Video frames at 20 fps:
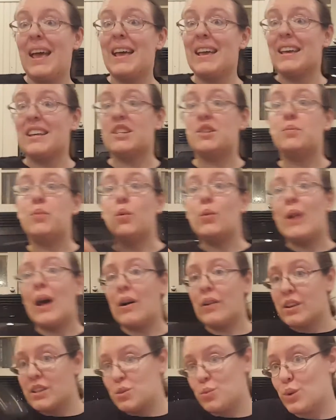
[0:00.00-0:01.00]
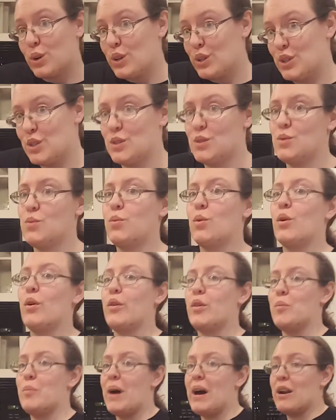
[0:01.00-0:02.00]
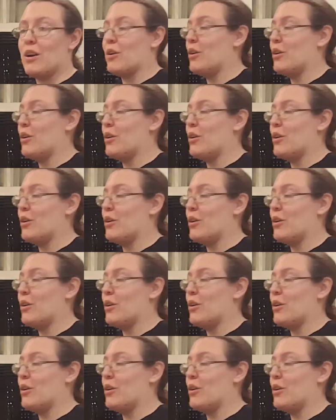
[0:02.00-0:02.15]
Just spoon out because we're going to swirl the butter